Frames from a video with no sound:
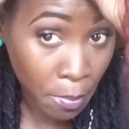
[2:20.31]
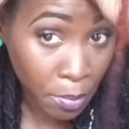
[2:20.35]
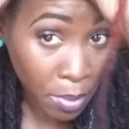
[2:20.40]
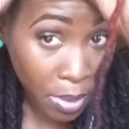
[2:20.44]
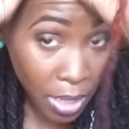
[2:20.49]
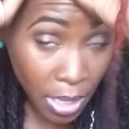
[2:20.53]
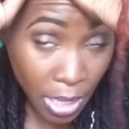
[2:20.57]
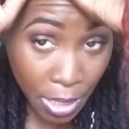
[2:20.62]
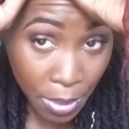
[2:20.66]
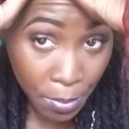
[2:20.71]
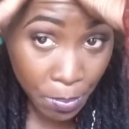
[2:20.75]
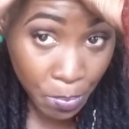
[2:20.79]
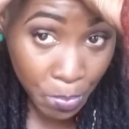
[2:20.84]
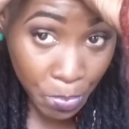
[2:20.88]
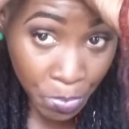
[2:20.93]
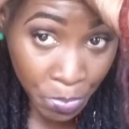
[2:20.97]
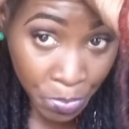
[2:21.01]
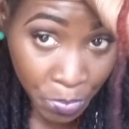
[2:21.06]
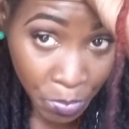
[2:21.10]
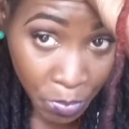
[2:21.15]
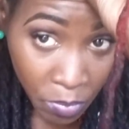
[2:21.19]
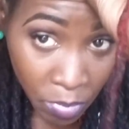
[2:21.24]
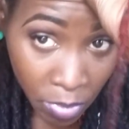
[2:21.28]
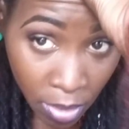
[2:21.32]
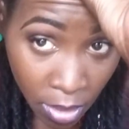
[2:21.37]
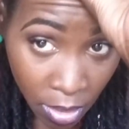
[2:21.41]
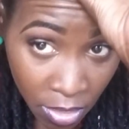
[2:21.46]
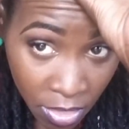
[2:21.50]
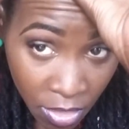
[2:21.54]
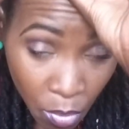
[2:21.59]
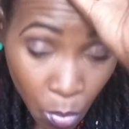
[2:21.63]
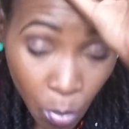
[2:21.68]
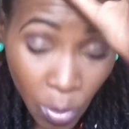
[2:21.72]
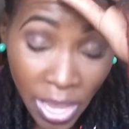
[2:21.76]
But
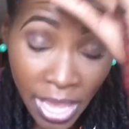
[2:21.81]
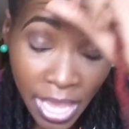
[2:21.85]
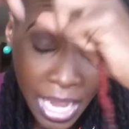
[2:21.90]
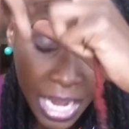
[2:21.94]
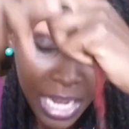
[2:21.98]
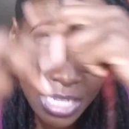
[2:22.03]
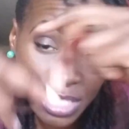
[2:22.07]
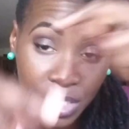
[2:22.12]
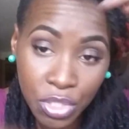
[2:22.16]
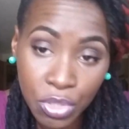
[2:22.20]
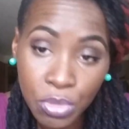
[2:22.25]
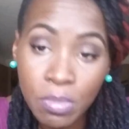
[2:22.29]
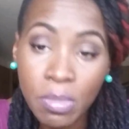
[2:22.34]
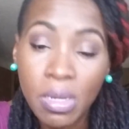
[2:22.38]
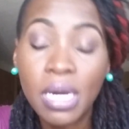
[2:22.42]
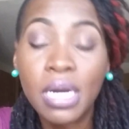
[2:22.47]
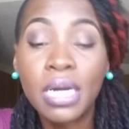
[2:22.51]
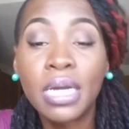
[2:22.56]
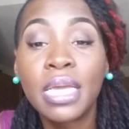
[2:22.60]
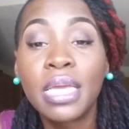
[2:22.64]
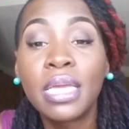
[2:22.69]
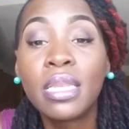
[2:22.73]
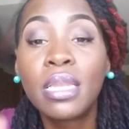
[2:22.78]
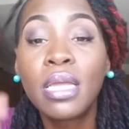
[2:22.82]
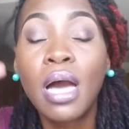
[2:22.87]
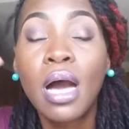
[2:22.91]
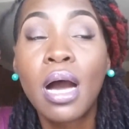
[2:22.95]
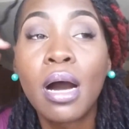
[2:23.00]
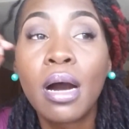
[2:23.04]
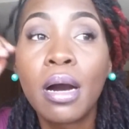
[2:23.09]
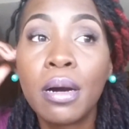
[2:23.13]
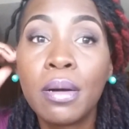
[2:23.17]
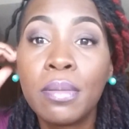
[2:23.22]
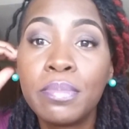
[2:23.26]
the way I do mine,
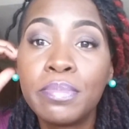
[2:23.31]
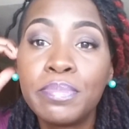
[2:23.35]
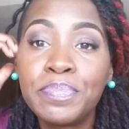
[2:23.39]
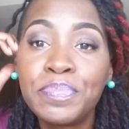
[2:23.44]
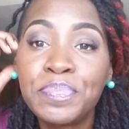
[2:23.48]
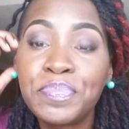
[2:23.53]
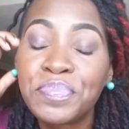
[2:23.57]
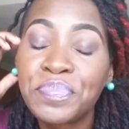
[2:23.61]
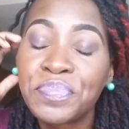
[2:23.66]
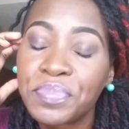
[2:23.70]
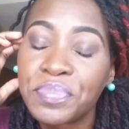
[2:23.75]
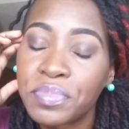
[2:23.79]
and